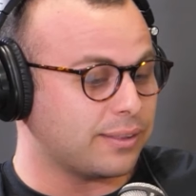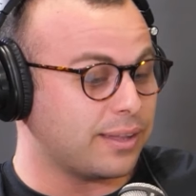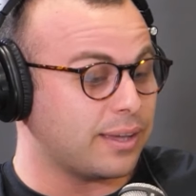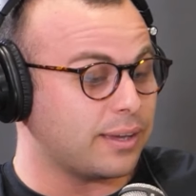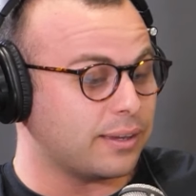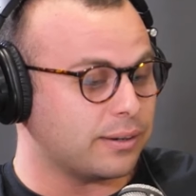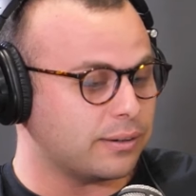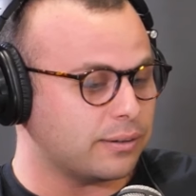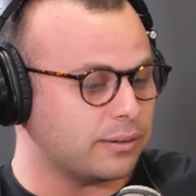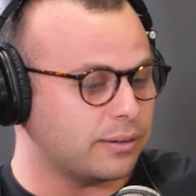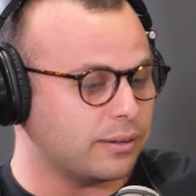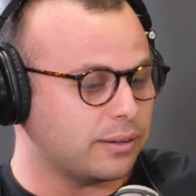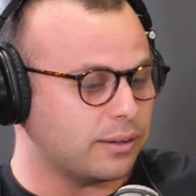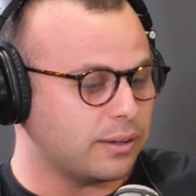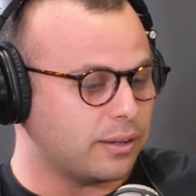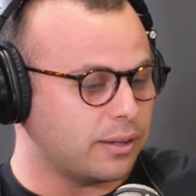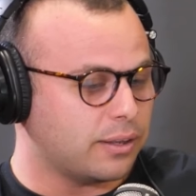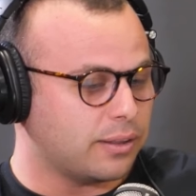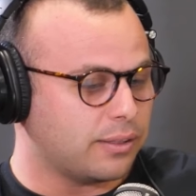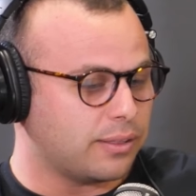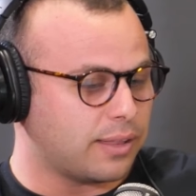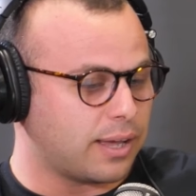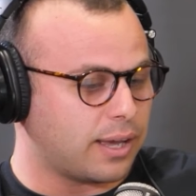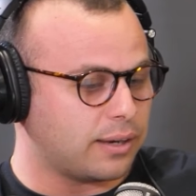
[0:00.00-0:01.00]
then
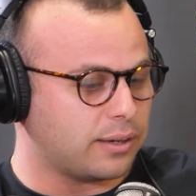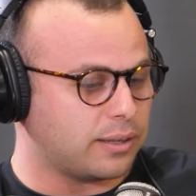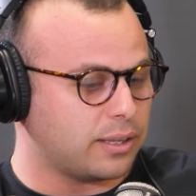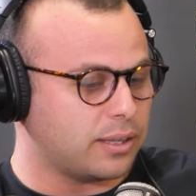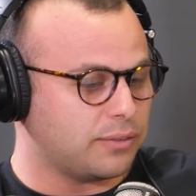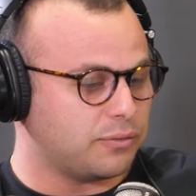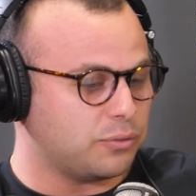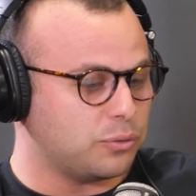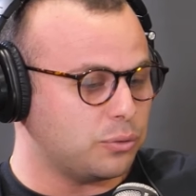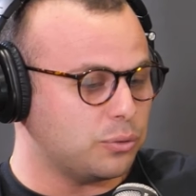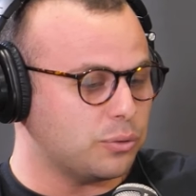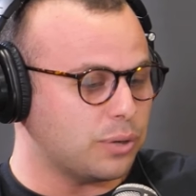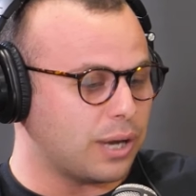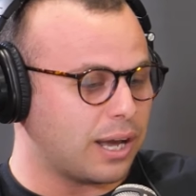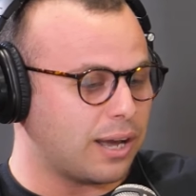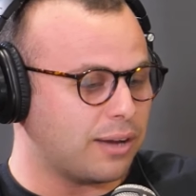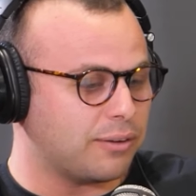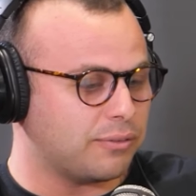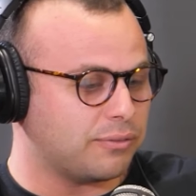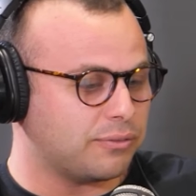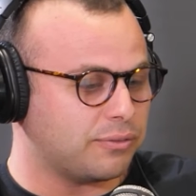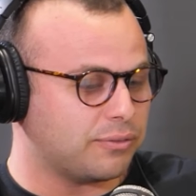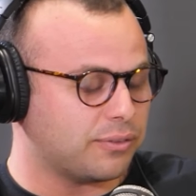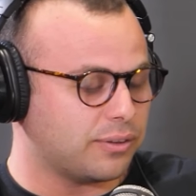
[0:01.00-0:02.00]
that if you
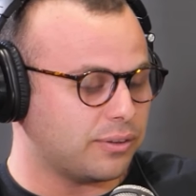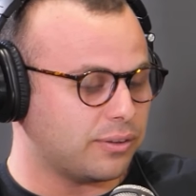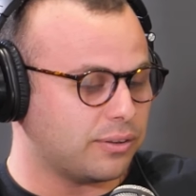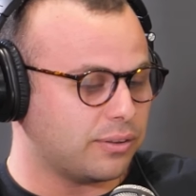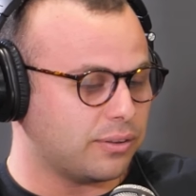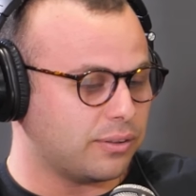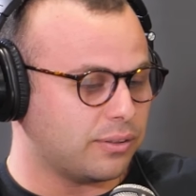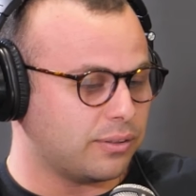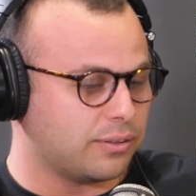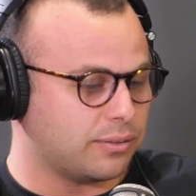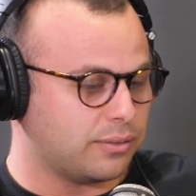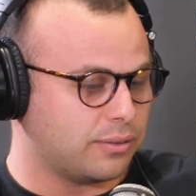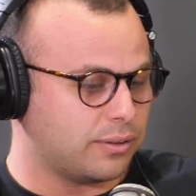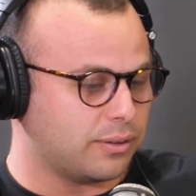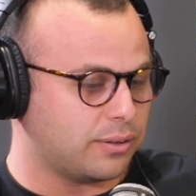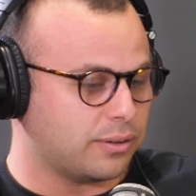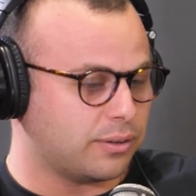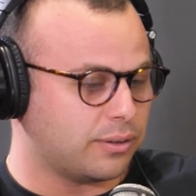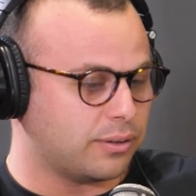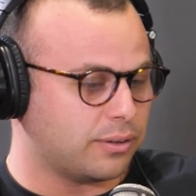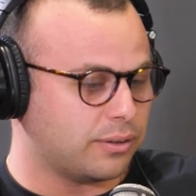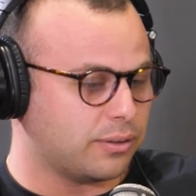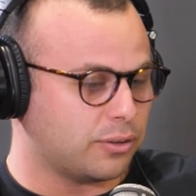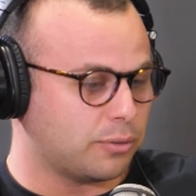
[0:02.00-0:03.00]
have
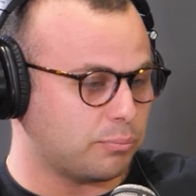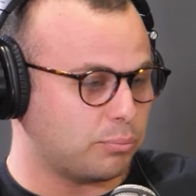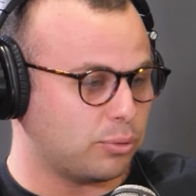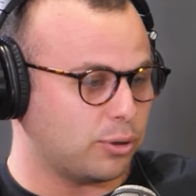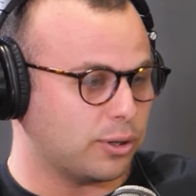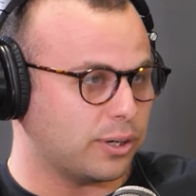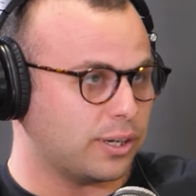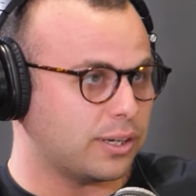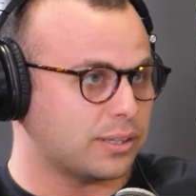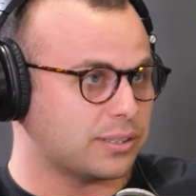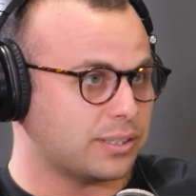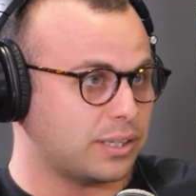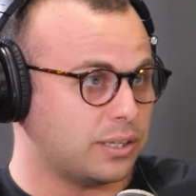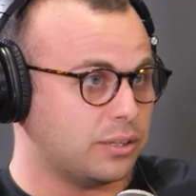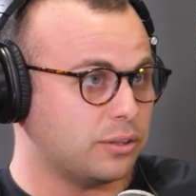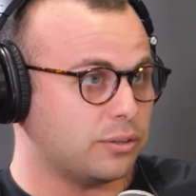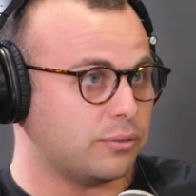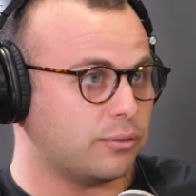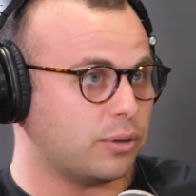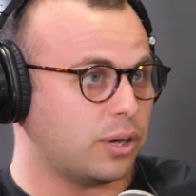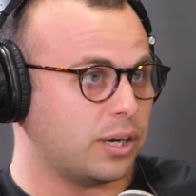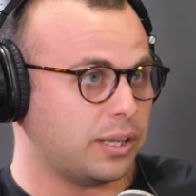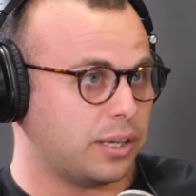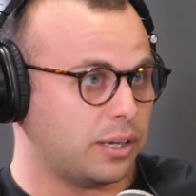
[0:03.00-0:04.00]
the the product in
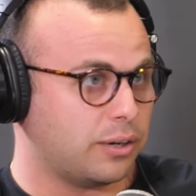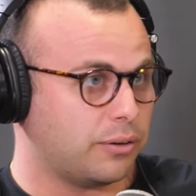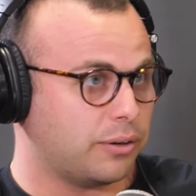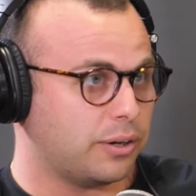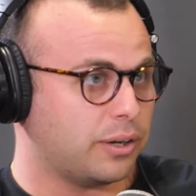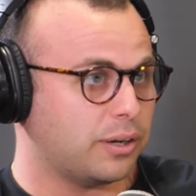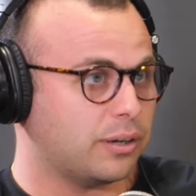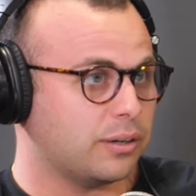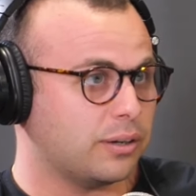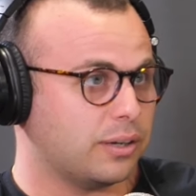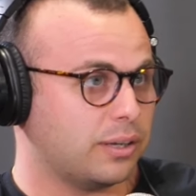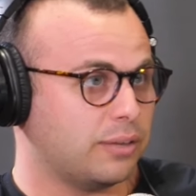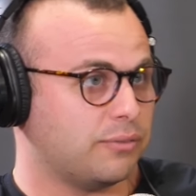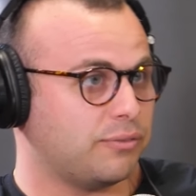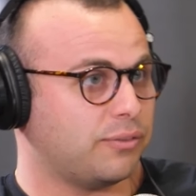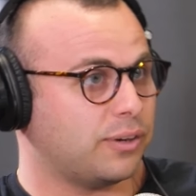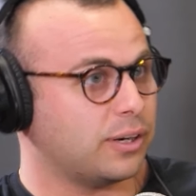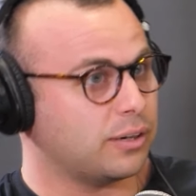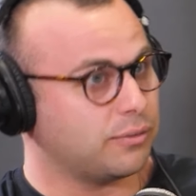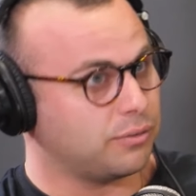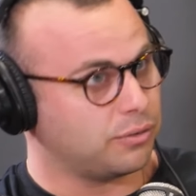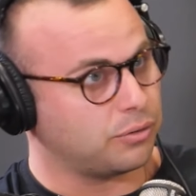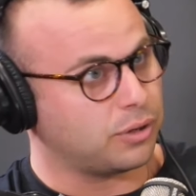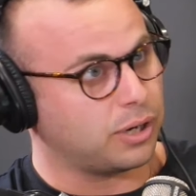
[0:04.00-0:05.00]
the right area, in
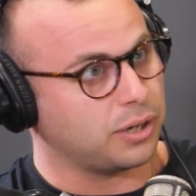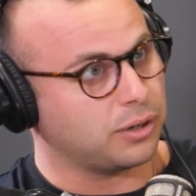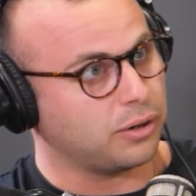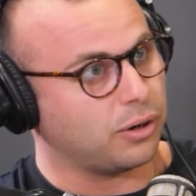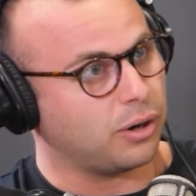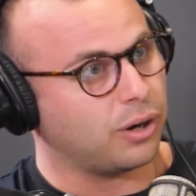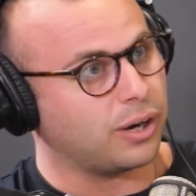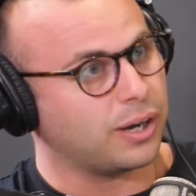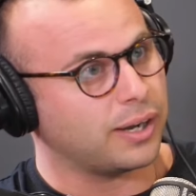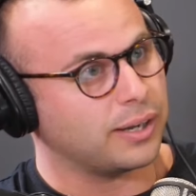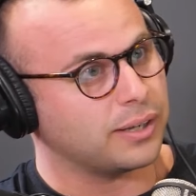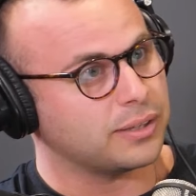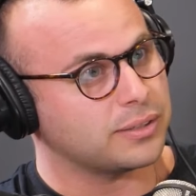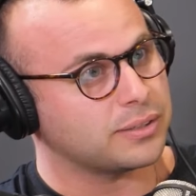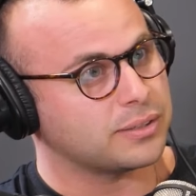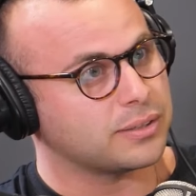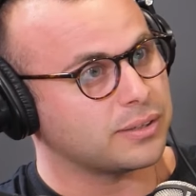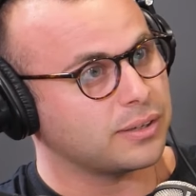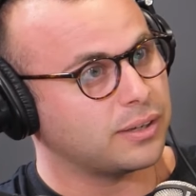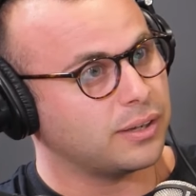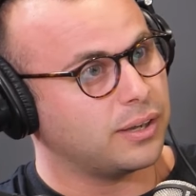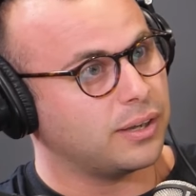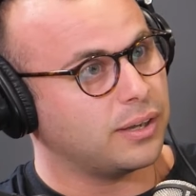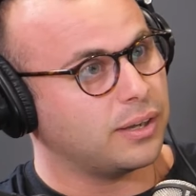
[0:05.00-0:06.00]
front of the right
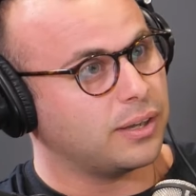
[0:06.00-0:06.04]
eyes,